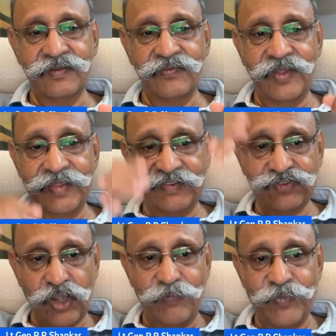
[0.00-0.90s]
When they
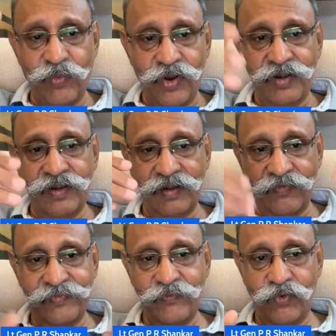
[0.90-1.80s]
stop the
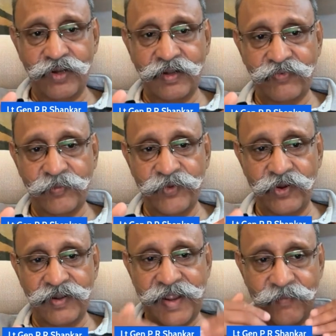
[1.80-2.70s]
water, water from
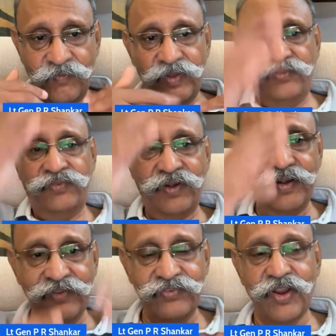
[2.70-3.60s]
your dam is
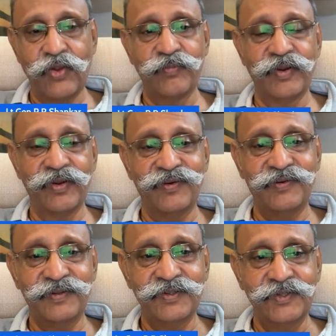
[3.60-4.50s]
released down below.
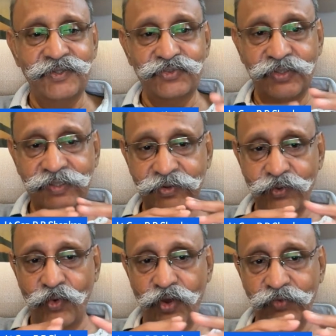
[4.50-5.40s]
So that you
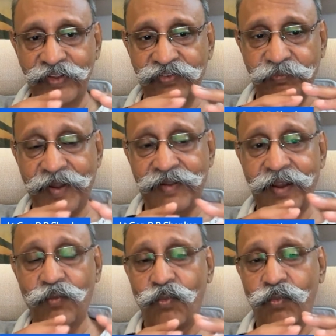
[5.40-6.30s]
always
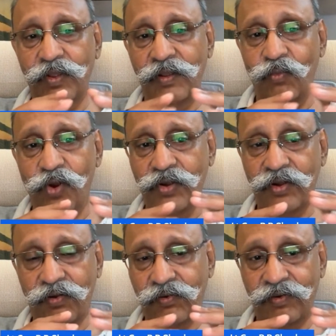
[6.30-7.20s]
maintain
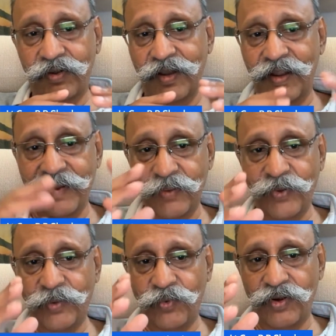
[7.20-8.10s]
water,
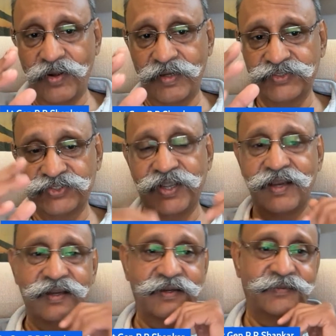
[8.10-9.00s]
adequate water in
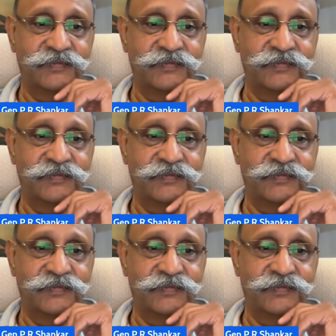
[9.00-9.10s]
Siang.